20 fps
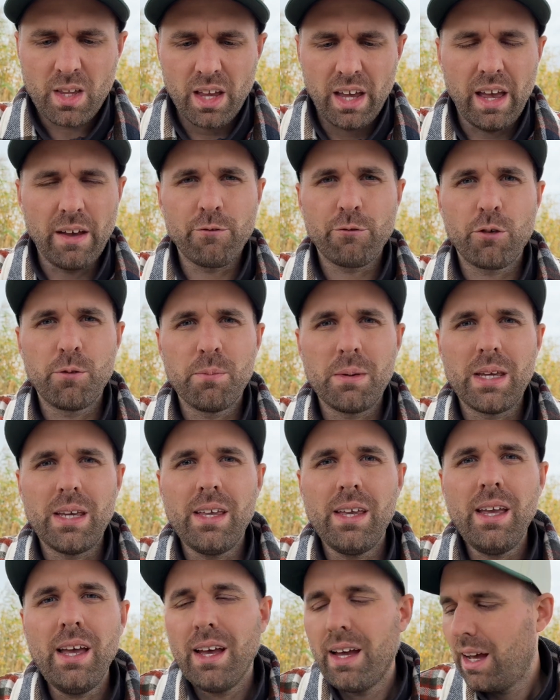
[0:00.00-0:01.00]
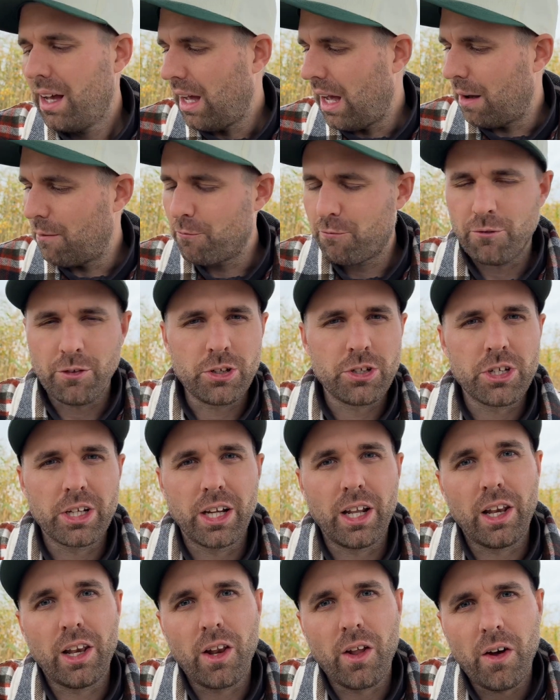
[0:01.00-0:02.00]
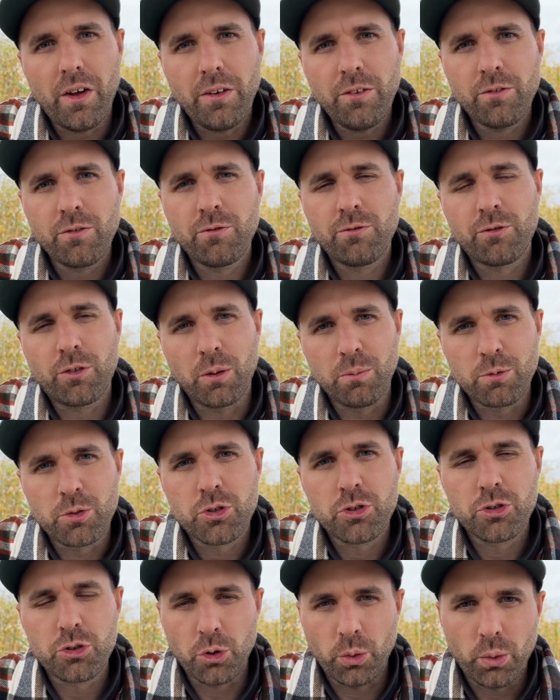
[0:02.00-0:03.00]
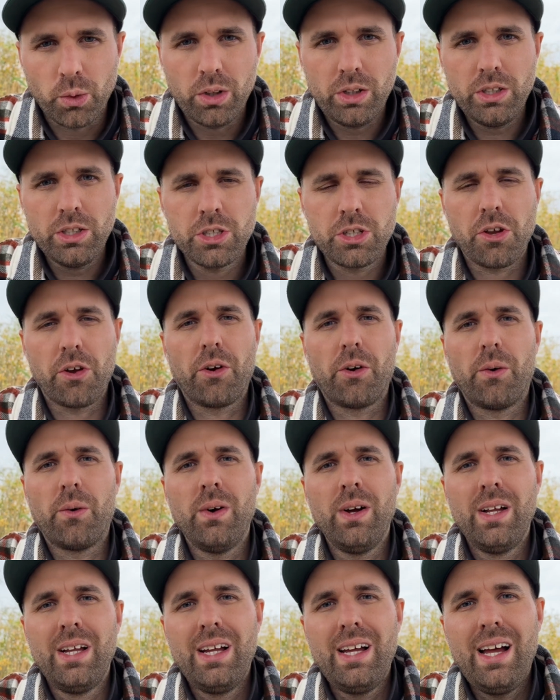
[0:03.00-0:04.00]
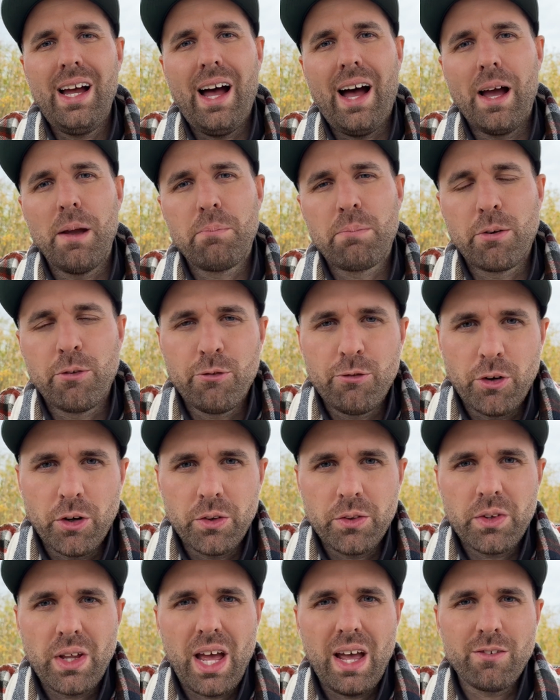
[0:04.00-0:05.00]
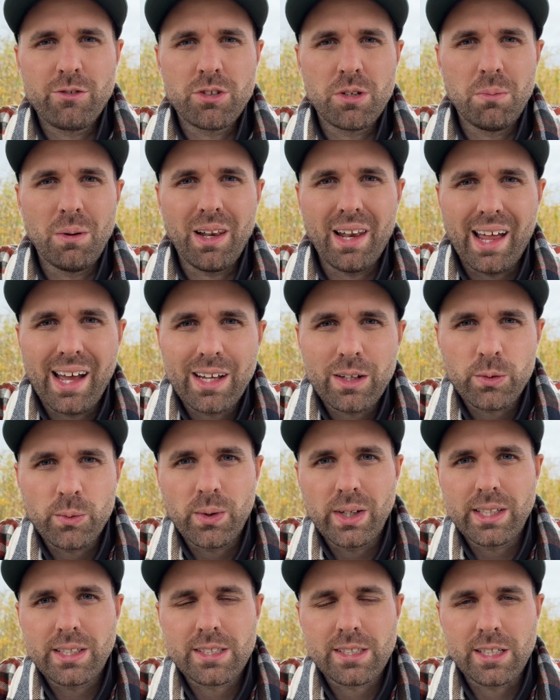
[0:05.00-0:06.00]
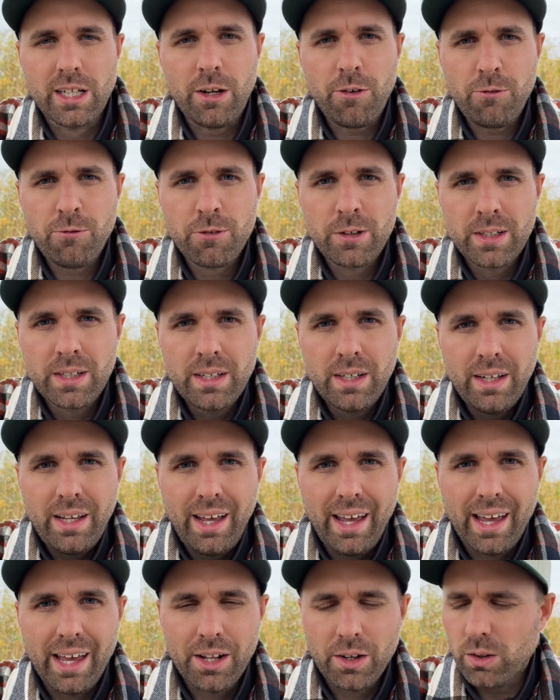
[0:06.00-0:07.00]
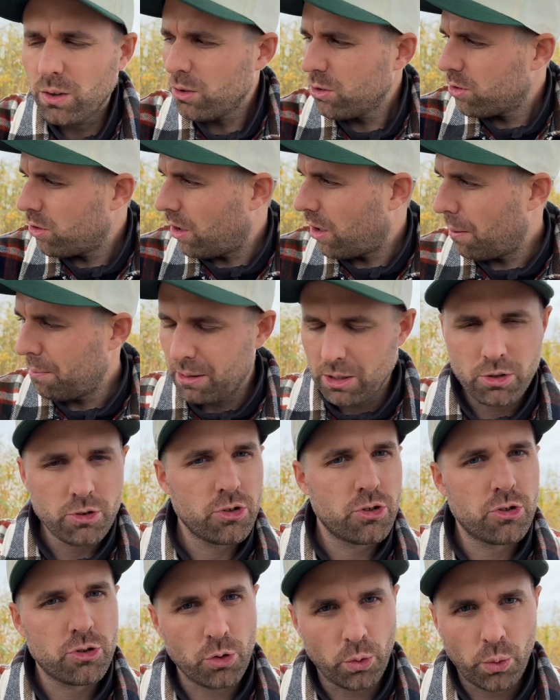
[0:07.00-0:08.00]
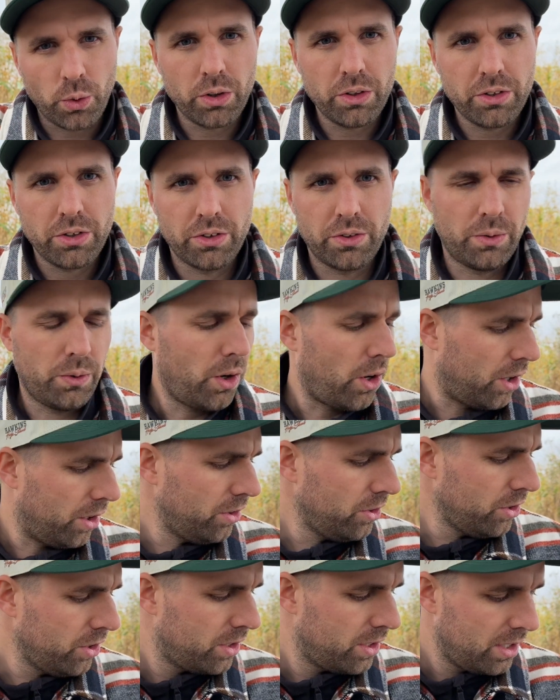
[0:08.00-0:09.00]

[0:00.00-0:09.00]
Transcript: And for me, I'm fishing a lot from shore, so I prefer to have some lightweight stuff and also a bit shorter rod